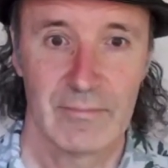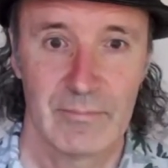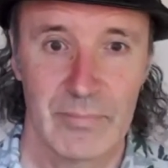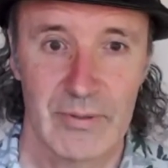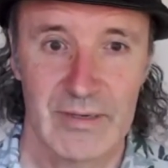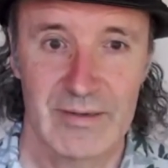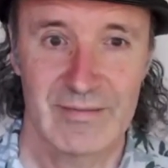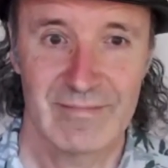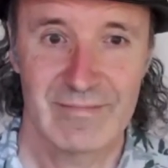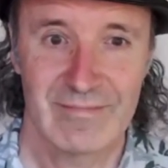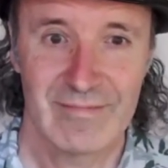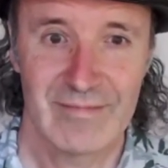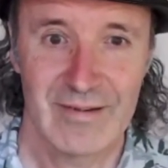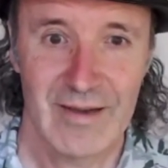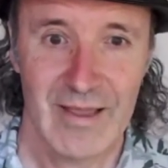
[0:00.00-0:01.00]
But
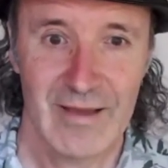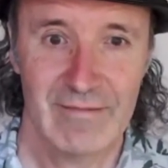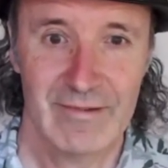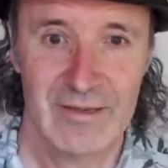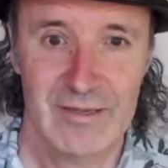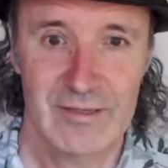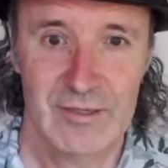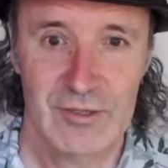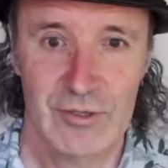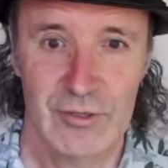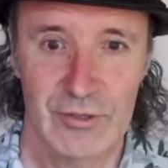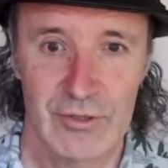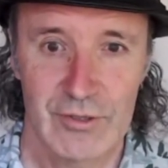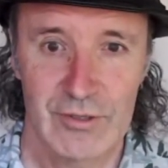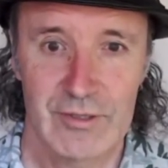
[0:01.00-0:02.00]
now he has
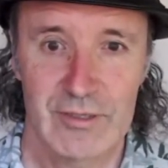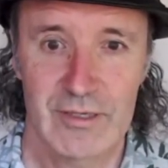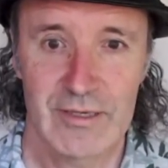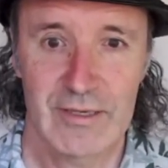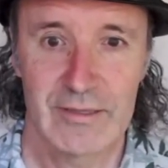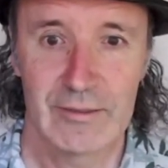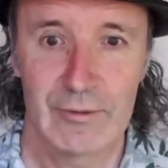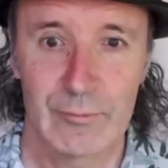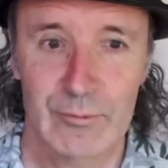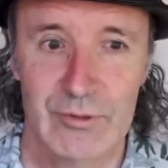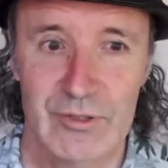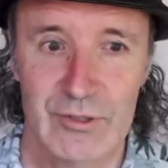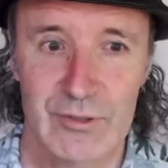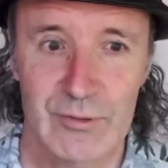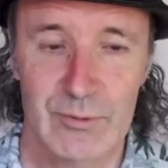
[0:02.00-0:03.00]
turned and
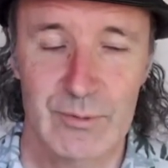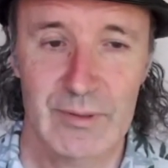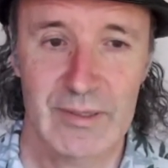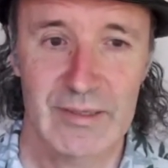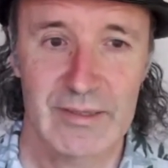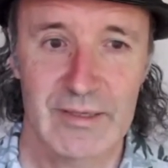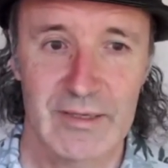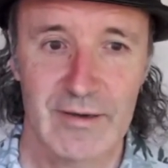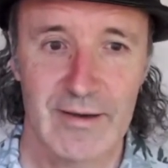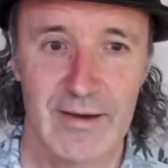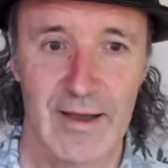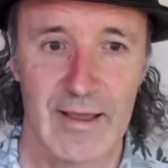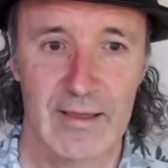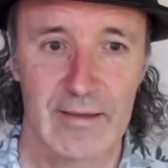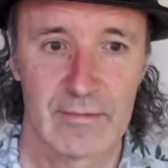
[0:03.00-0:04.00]
looked you in the
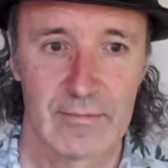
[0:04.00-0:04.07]
eye.